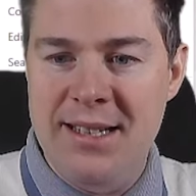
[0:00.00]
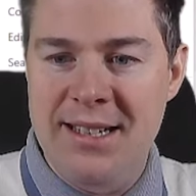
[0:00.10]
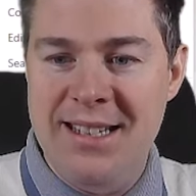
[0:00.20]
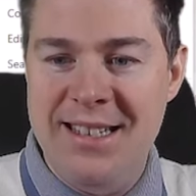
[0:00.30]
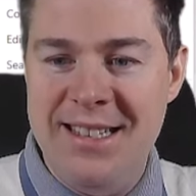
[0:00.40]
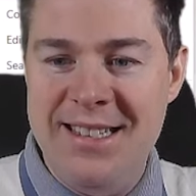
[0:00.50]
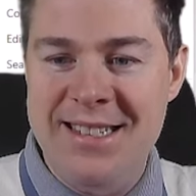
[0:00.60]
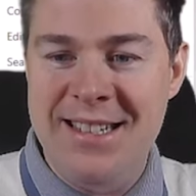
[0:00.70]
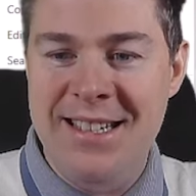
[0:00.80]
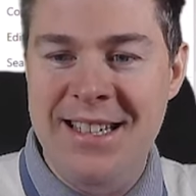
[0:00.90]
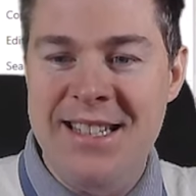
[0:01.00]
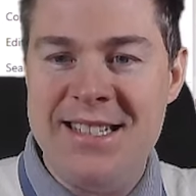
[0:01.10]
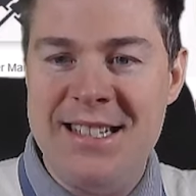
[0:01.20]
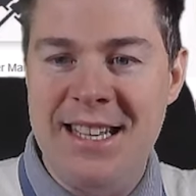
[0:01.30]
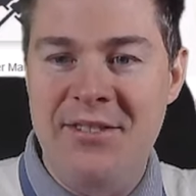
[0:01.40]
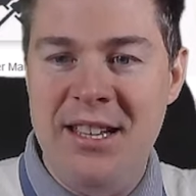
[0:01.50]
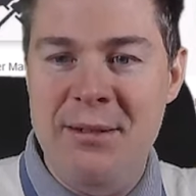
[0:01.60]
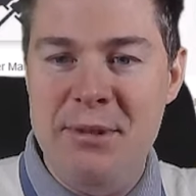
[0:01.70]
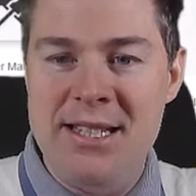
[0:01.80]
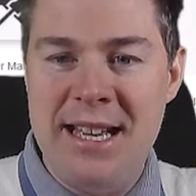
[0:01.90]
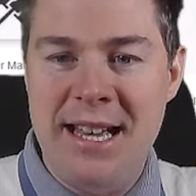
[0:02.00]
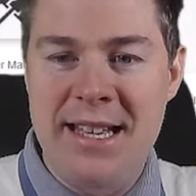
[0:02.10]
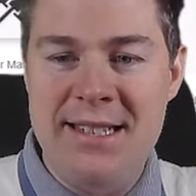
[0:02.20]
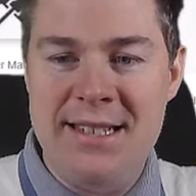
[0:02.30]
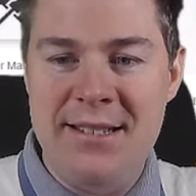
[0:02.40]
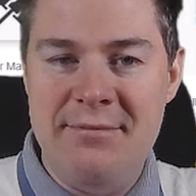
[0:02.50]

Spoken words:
like this. Save image as.